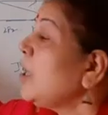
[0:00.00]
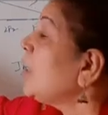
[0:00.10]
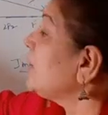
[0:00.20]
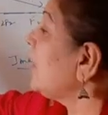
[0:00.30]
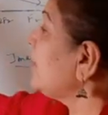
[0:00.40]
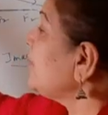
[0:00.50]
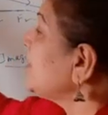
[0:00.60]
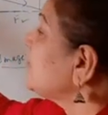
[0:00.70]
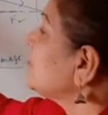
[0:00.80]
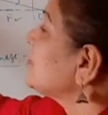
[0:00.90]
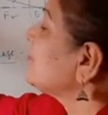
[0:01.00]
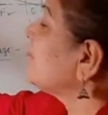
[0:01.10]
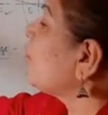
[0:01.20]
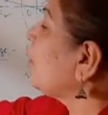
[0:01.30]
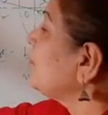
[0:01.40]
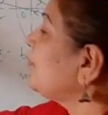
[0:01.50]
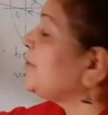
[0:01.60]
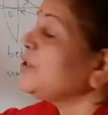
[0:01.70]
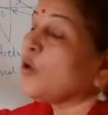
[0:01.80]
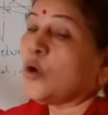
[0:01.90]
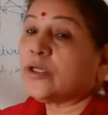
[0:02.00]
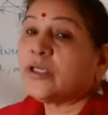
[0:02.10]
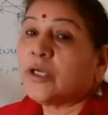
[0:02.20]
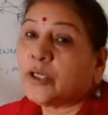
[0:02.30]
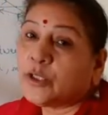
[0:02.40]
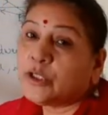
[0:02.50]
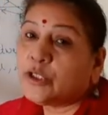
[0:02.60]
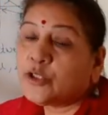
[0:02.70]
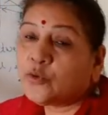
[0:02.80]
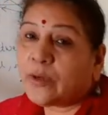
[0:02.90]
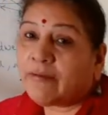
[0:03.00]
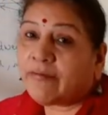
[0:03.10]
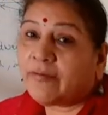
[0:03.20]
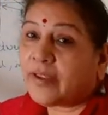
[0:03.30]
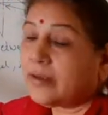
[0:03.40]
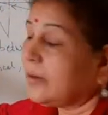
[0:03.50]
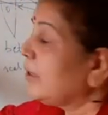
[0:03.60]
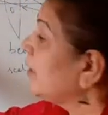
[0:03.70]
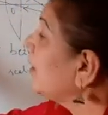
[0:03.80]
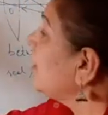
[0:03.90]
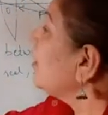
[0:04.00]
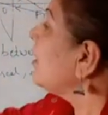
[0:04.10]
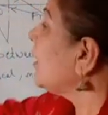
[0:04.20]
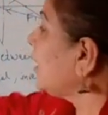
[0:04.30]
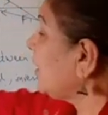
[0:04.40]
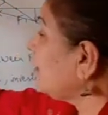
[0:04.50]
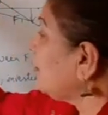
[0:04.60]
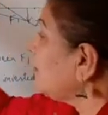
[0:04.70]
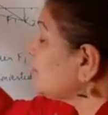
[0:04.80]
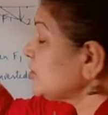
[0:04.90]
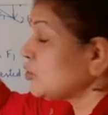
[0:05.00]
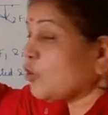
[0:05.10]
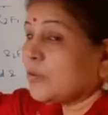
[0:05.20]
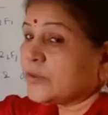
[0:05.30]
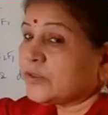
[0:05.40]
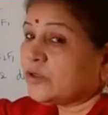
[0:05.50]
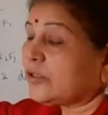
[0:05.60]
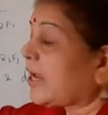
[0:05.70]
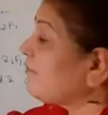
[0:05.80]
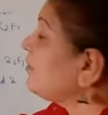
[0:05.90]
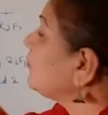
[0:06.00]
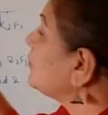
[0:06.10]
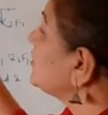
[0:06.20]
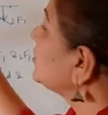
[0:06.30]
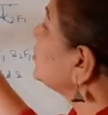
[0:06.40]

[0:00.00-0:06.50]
the image was formed beyond 2f1. Here, just opposite to that, when the position